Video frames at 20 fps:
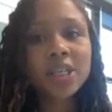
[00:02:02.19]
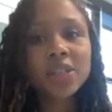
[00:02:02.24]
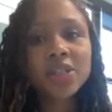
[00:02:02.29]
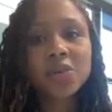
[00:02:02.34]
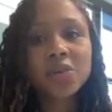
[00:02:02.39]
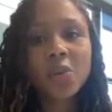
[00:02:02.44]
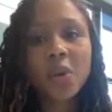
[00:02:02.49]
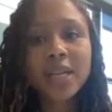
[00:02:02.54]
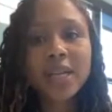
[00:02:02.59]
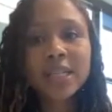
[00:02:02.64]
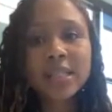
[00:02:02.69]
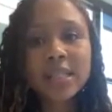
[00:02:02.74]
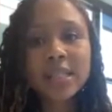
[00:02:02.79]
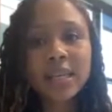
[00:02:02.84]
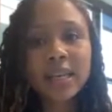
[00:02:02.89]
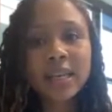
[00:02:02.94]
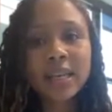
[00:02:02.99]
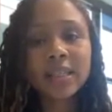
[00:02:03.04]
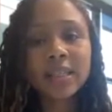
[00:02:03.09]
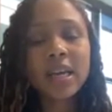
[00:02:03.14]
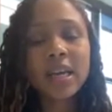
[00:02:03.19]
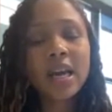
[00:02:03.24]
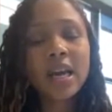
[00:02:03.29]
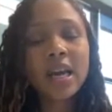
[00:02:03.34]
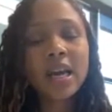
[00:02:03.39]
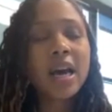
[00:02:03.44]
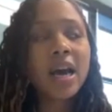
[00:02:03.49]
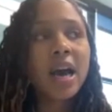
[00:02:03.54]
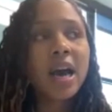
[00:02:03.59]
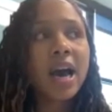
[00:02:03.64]
2010.
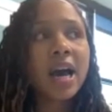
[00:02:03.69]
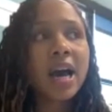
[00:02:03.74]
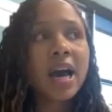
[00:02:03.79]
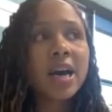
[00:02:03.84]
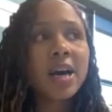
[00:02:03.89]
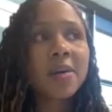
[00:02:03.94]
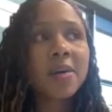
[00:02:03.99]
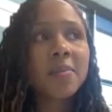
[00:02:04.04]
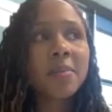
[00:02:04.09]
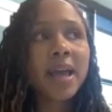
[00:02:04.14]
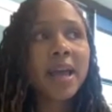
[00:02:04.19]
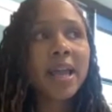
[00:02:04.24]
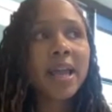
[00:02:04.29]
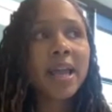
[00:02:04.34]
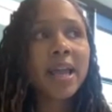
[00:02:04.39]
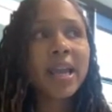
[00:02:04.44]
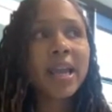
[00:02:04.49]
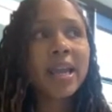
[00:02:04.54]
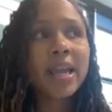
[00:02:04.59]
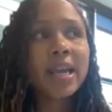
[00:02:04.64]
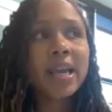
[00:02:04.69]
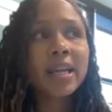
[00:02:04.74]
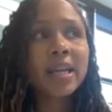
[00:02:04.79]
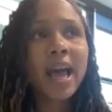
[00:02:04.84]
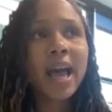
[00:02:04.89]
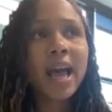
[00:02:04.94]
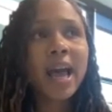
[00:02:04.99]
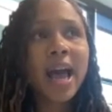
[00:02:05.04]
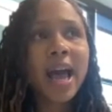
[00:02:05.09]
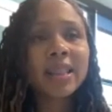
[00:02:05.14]
And
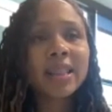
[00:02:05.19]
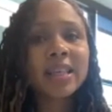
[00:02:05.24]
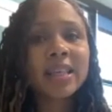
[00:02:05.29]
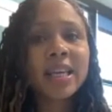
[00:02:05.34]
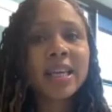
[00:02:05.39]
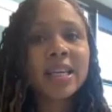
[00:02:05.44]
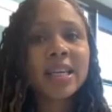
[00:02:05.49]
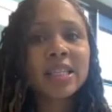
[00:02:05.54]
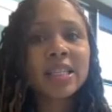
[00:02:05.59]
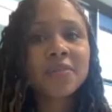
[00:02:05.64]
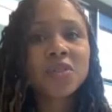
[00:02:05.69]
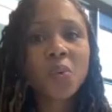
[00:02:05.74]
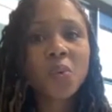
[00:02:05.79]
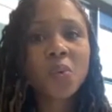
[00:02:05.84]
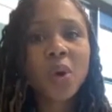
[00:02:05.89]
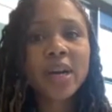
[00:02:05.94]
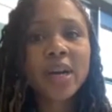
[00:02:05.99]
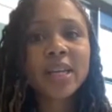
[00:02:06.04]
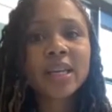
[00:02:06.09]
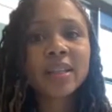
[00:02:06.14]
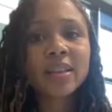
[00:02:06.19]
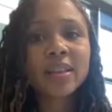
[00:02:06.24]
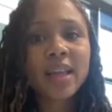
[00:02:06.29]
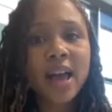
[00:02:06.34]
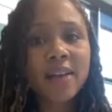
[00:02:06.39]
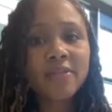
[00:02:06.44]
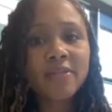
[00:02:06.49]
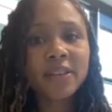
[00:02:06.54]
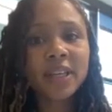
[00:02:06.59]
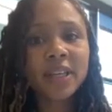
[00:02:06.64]
at the end of
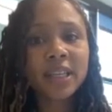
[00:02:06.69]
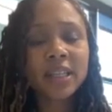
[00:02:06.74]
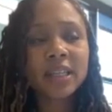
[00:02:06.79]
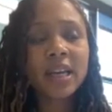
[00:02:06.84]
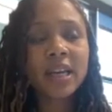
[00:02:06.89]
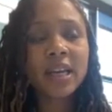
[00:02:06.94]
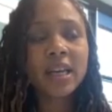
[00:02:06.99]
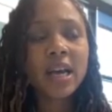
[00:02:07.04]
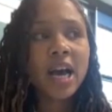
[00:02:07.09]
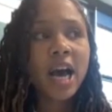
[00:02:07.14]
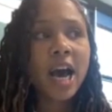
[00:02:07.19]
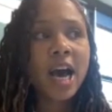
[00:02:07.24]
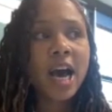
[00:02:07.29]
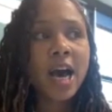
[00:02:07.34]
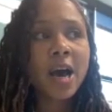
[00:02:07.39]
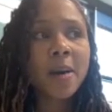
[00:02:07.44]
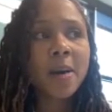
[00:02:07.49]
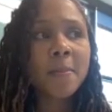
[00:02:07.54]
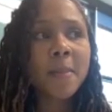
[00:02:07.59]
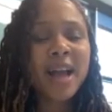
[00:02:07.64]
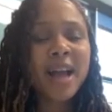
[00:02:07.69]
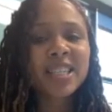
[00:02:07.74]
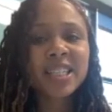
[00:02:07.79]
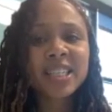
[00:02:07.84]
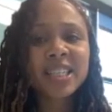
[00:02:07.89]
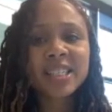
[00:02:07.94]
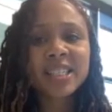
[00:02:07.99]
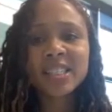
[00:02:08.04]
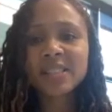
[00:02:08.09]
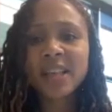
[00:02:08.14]
2011, I
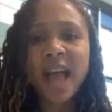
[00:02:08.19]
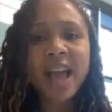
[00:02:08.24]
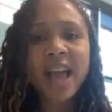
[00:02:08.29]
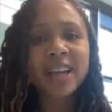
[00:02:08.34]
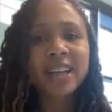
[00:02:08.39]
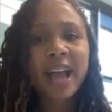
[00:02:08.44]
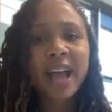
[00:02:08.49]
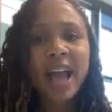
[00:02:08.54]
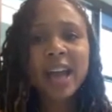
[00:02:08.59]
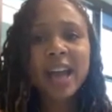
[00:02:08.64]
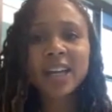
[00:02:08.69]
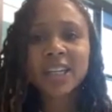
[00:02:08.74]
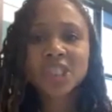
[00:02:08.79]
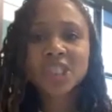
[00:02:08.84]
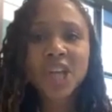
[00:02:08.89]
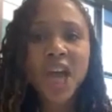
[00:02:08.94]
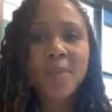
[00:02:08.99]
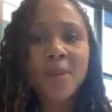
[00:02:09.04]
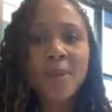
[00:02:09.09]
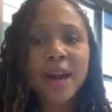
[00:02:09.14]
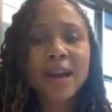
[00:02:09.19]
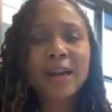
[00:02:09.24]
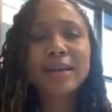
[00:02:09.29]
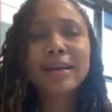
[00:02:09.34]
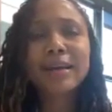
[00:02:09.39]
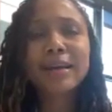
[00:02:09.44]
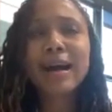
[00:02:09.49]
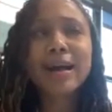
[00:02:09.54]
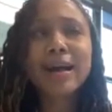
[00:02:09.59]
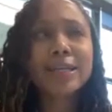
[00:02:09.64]
had had a job right out of
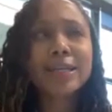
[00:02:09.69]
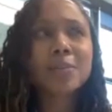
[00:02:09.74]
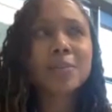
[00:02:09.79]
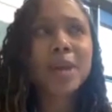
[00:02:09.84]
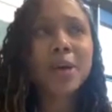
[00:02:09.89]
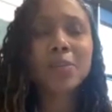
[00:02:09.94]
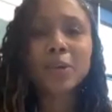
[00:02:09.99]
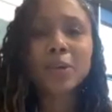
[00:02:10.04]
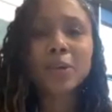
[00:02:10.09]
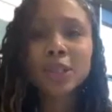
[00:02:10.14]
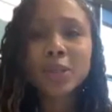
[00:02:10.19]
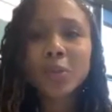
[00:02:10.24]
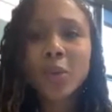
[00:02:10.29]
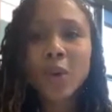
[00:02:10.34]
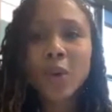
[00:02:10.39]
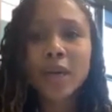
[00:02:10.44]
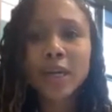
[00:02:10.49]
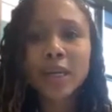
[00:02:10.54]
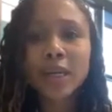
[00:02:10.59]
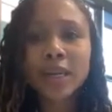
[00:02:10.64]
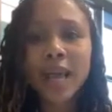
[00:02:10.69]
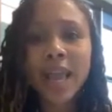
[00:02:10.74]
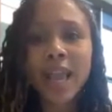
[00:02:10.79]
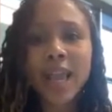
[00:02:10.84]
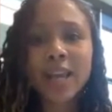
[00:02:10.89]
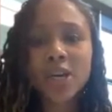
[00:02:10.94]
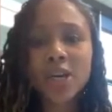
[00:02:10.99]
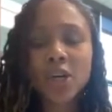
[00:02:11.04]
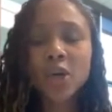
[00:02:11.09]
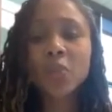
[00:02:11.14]
college, but I really wanted
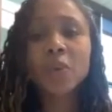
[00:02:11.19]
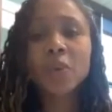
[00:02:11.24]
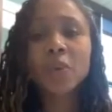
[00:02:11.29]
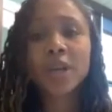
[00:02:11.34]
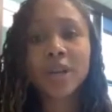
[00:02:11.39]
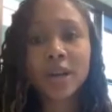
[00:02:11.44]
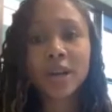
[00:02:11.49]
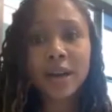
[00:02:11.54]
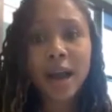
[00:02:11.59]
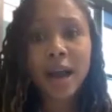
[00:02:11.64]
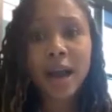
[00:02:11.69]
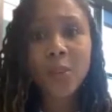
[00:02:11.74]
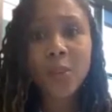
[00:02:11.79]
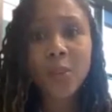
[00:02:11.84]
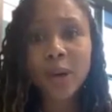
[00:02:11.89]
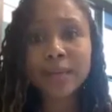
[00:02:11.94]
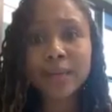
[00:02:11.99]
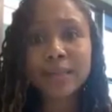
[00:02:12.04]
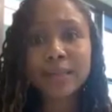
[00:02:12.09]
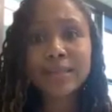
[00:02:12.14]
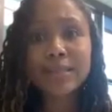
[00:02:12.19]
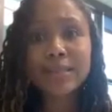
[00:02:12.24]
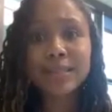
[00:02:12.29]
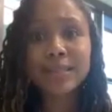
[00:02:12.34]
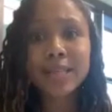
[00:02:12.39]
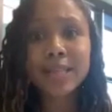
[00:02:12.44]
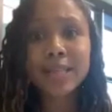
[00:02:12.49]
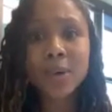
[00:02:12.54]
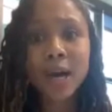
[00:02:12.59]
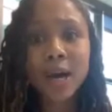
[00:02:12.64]
a career. I wanted a
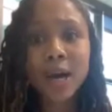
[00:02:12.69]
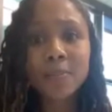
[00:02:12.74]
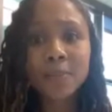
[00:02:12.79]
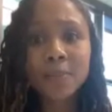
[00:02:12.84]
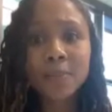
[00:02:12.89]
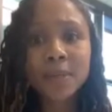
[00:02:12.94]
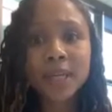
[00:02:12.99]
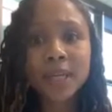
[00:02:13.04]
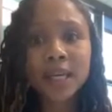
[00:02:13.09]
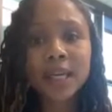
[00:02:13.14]
stable company.